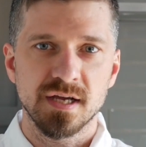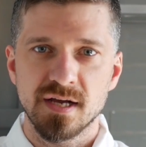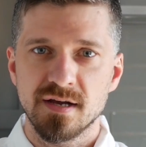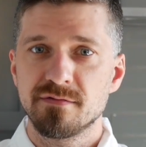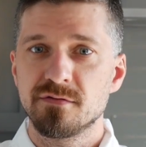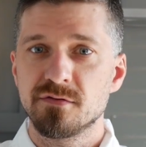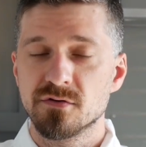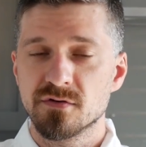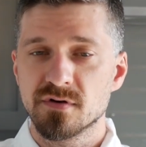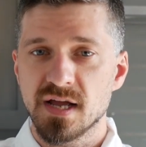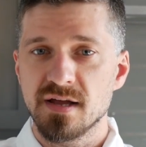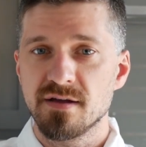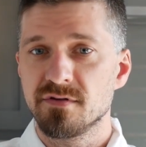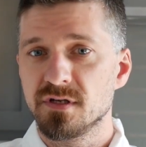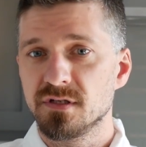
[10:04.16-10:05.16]
after
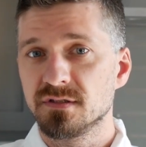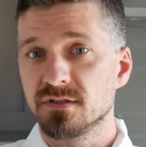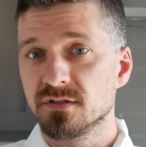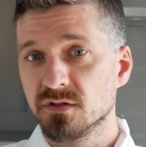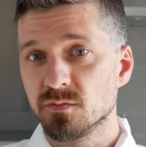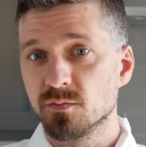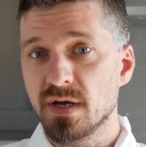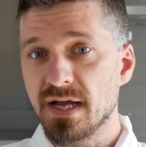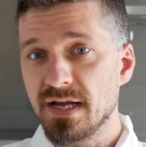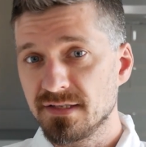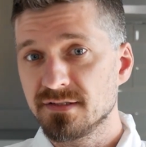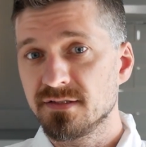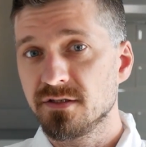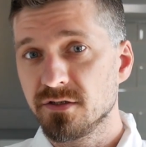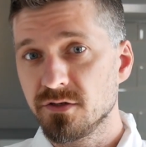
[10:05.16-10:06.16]
having some
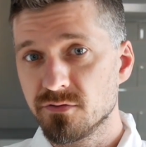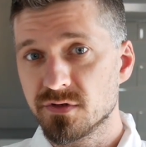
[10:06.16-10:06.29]
acid in your